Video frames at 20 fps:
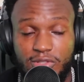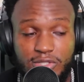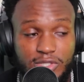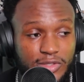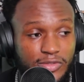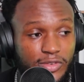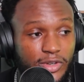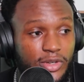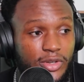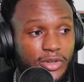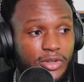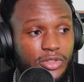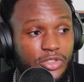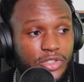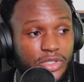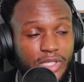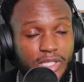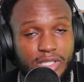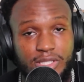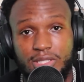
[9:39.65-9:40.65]
it's just very
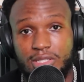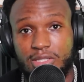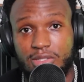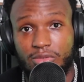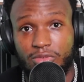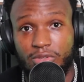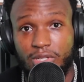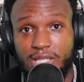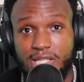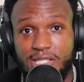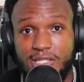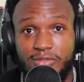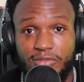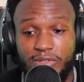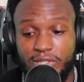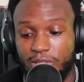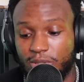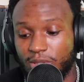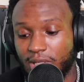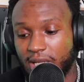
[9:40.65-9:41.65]
contradicting to release a
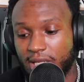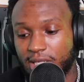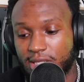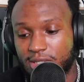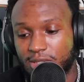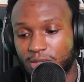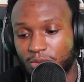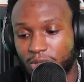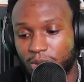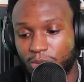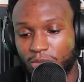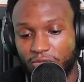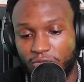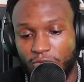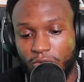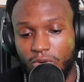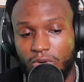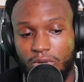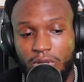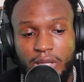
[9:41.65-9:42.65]
video like this the week
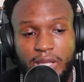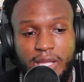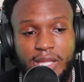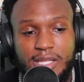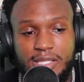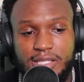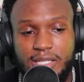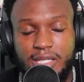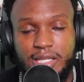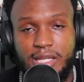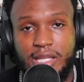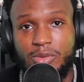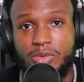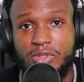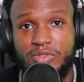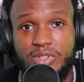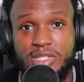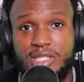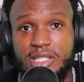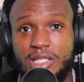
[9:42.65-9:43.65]
before saying that it
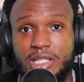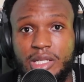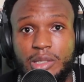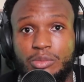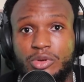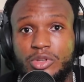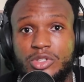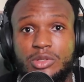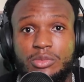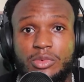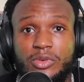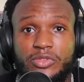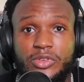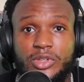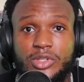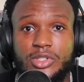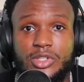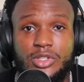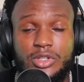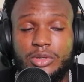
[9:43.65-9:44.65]
was physically impossible for
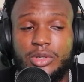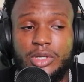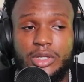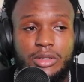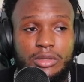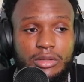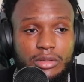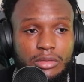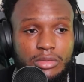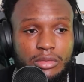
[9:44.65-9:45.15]
you to do it.